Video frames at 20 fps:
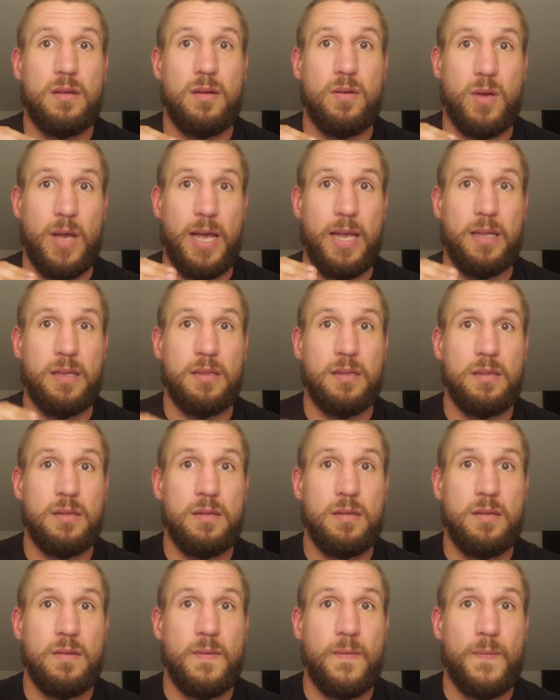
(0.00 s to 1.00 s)
Okay?
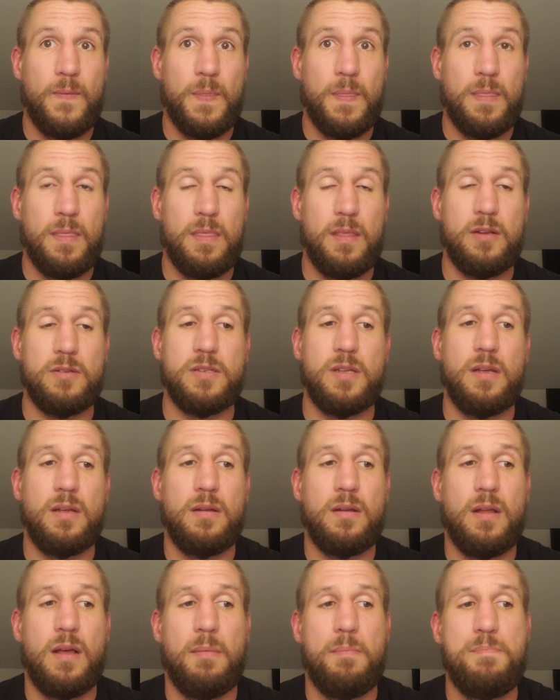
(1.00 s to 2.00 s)
There's
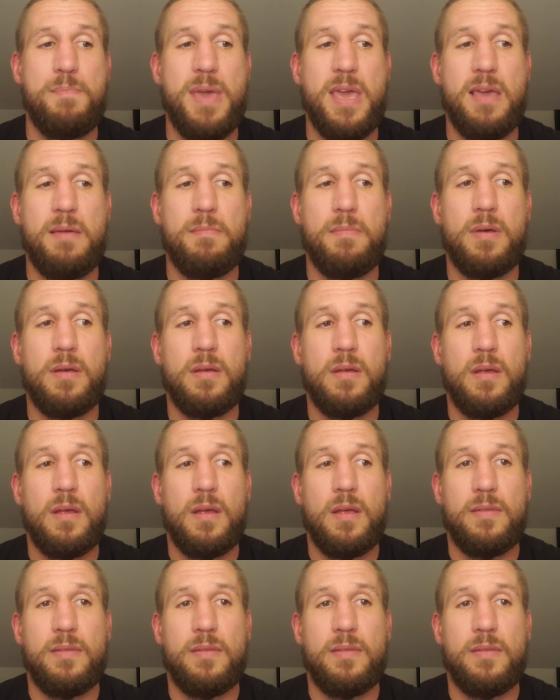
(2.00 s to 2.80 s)
a meme